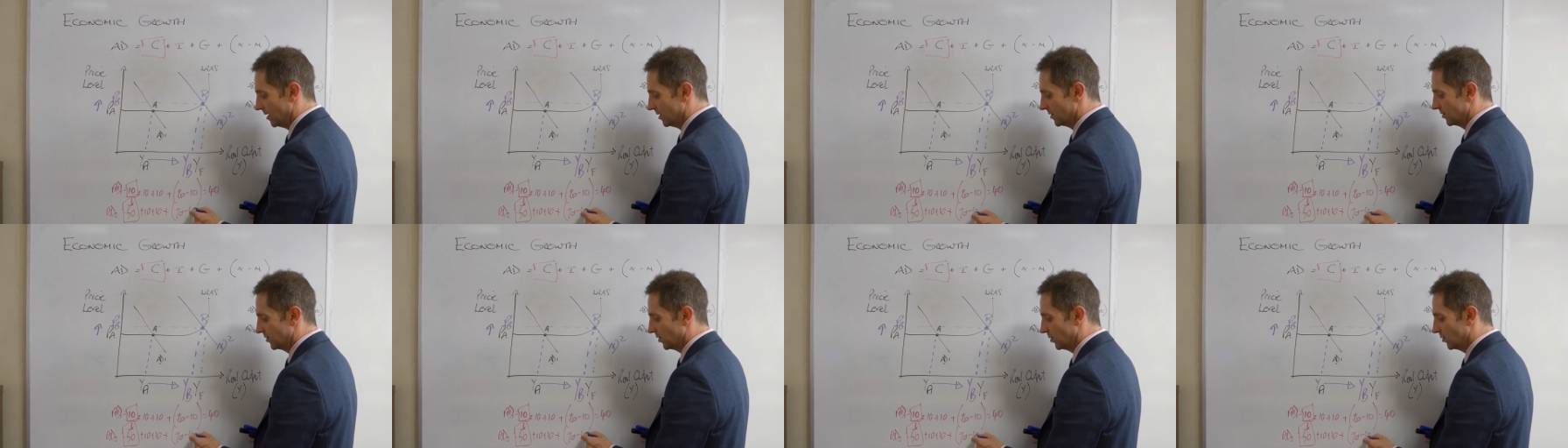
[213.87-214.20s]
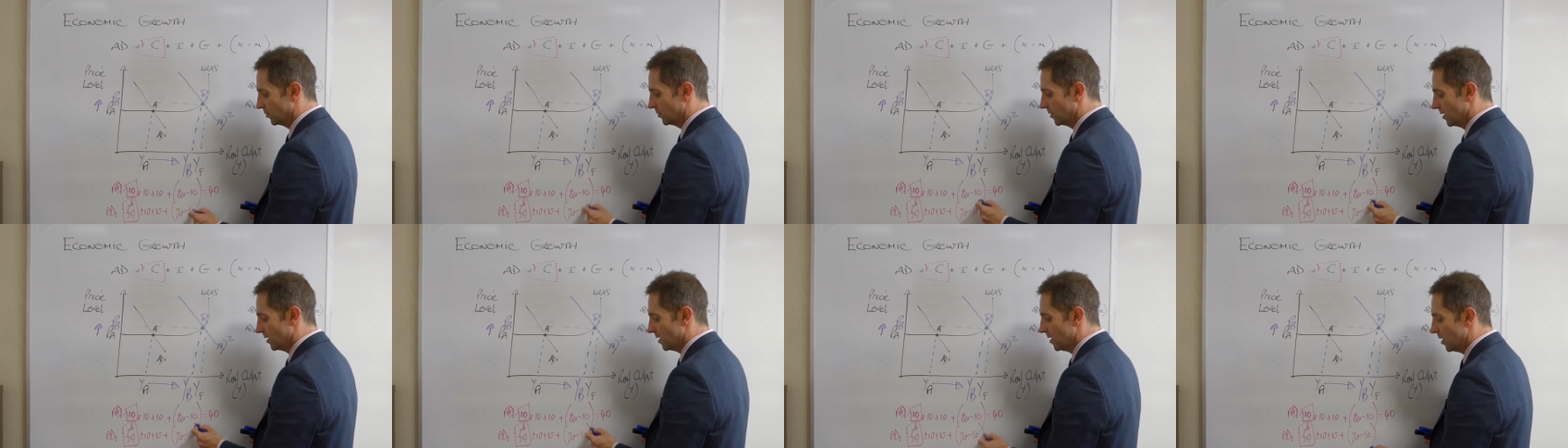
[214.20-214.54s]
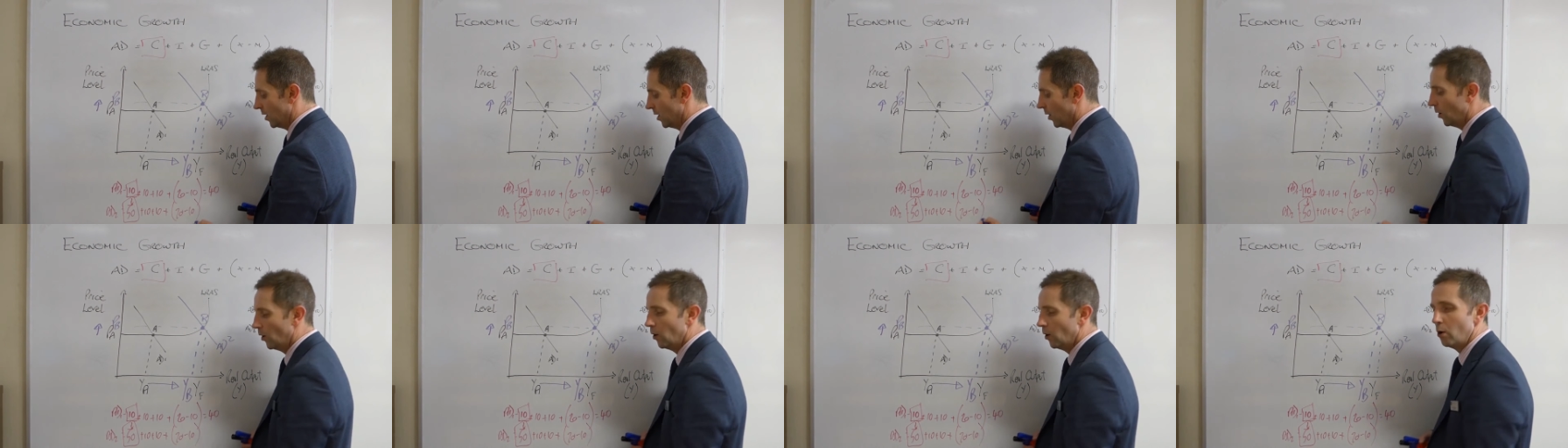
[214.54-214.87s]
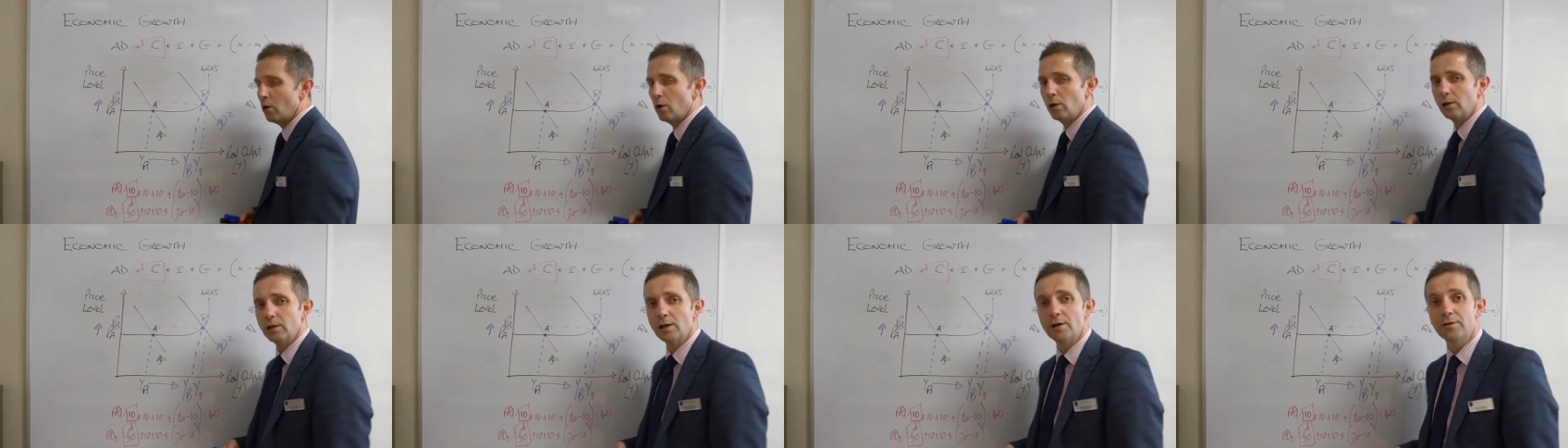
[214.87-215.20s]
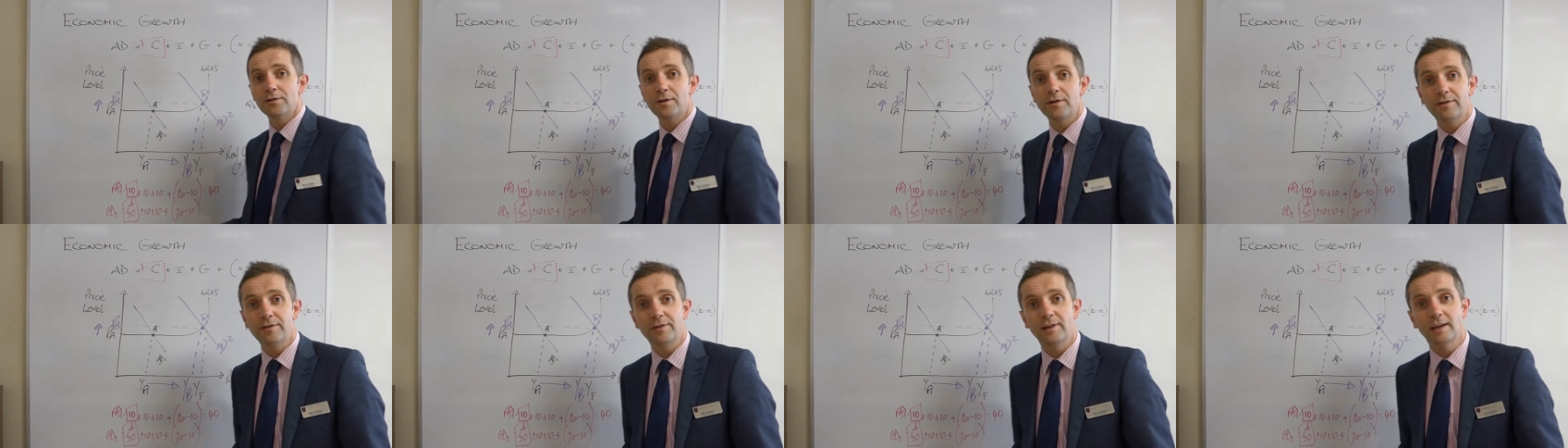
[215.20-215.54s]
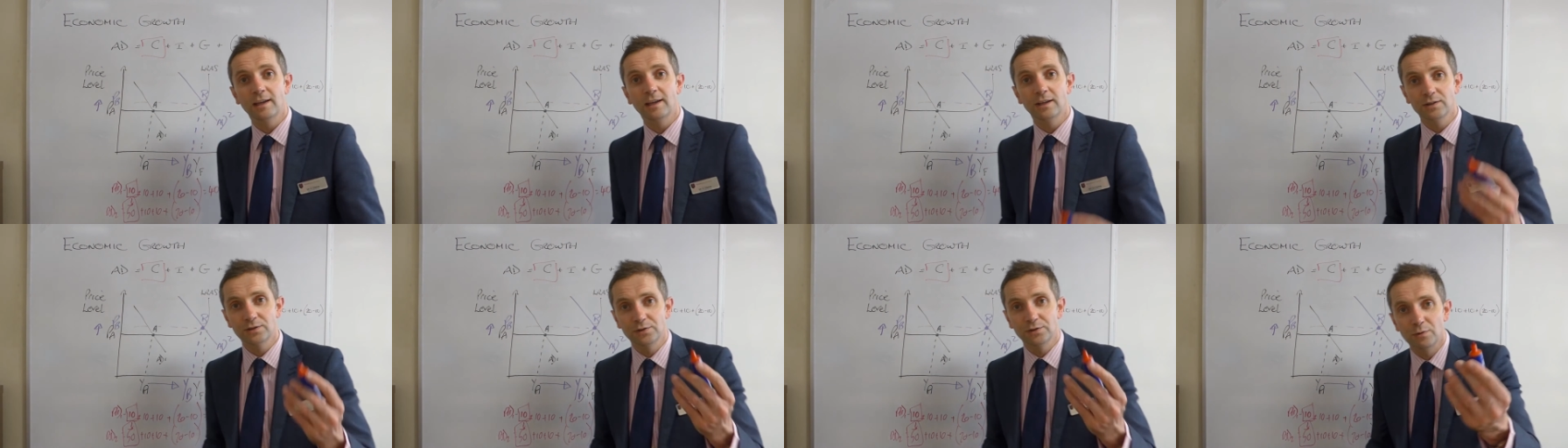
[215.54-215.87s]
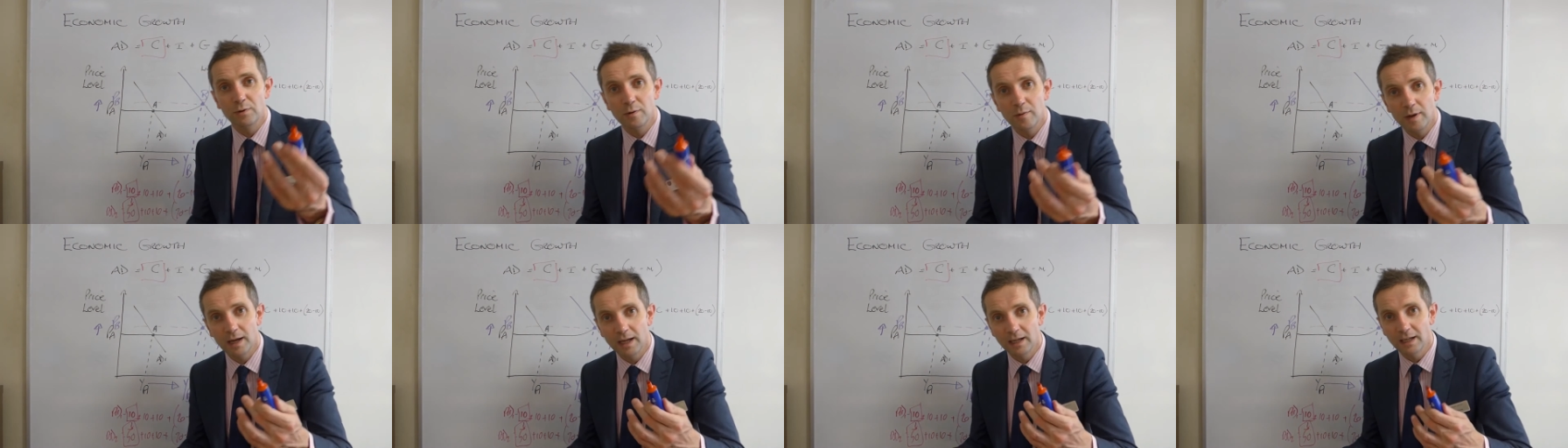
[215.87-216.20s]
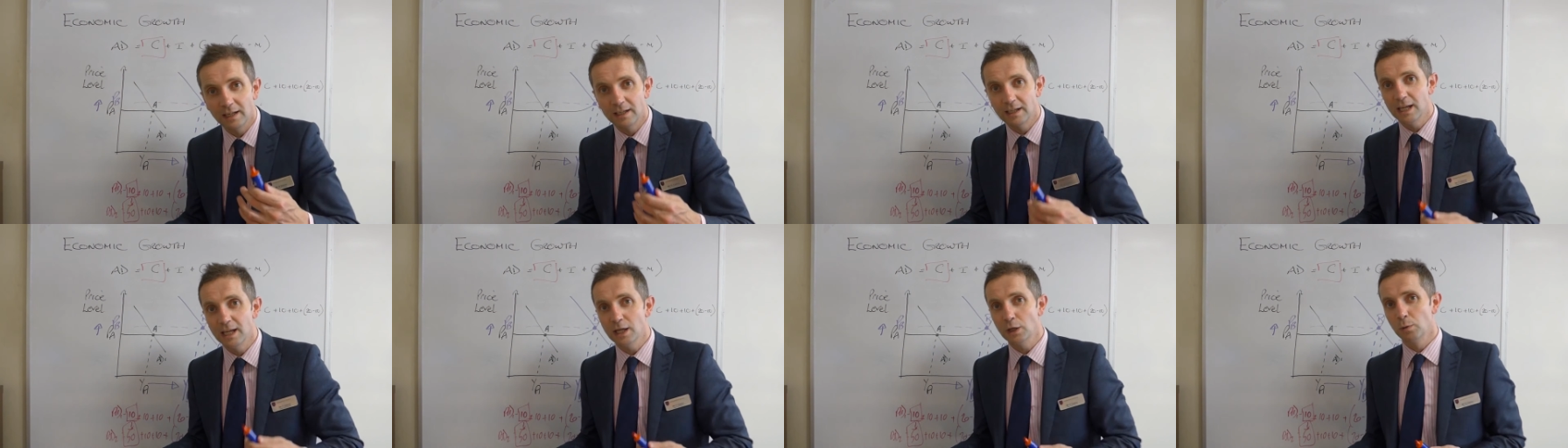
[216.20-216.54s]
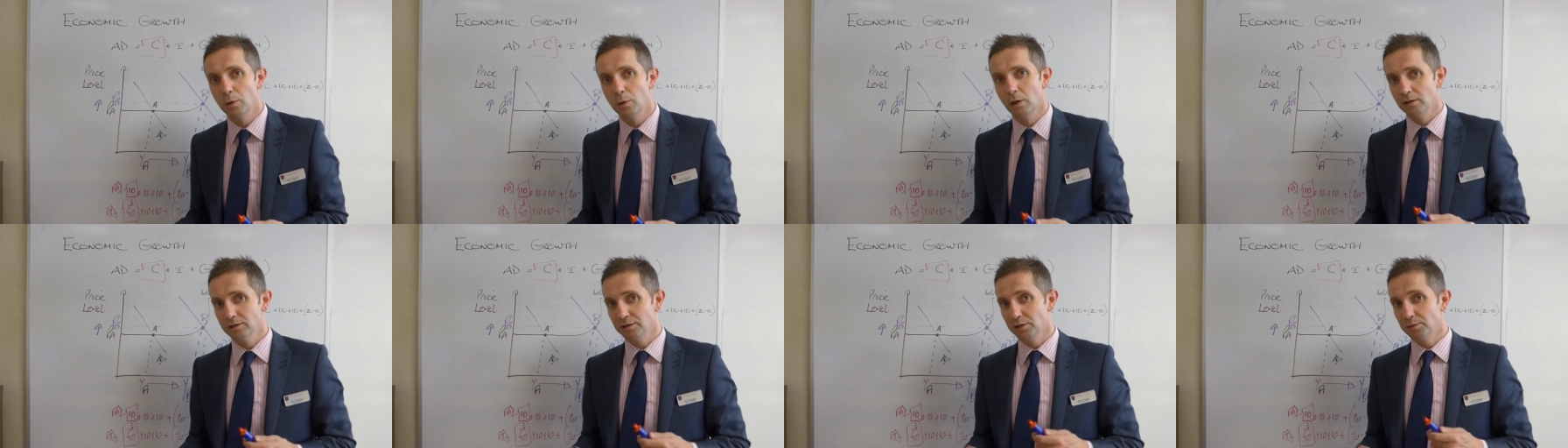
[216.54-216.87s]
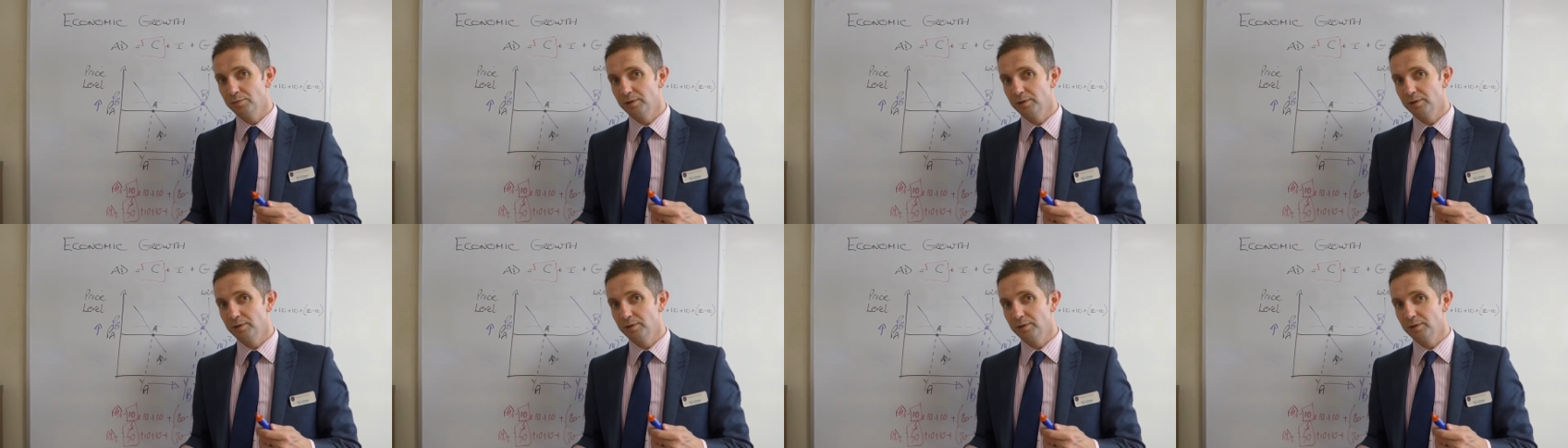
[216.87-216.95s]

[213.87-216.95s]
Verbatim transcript: So all other things remaining equal,